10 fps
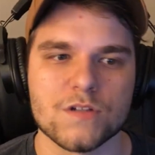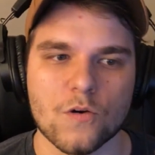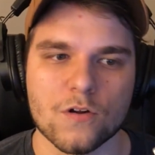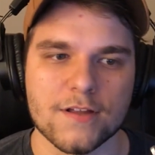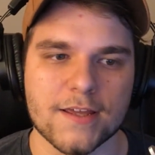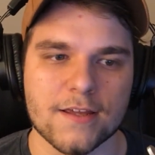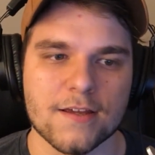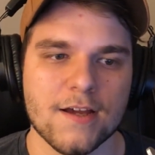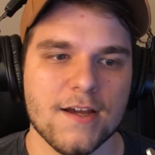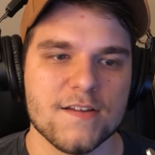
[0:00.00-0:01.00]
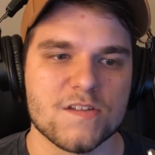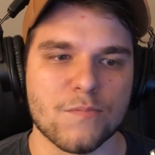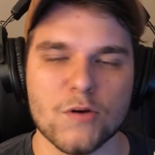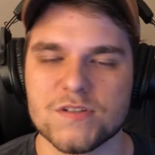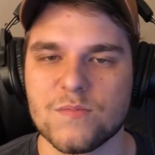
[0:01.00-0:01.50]
totally
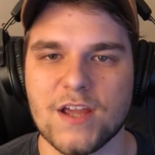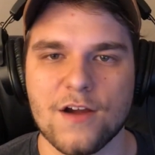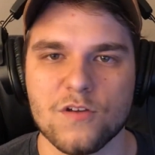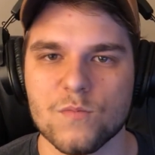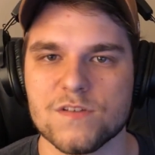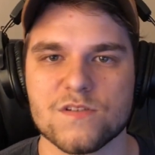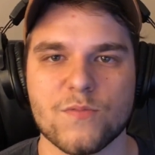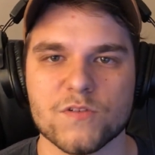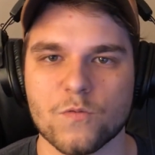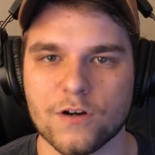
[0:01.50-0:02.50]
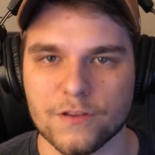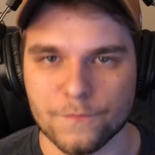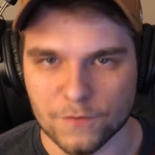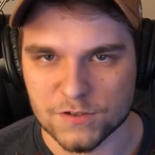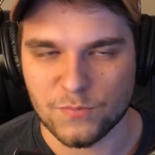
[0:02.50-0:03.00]
supposed to be how humans are supposed to work in the
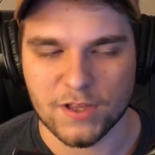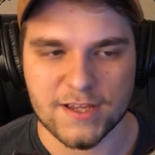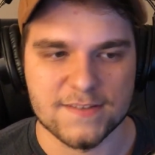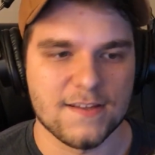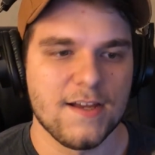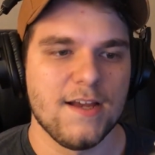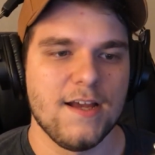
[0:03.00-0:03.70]
first place.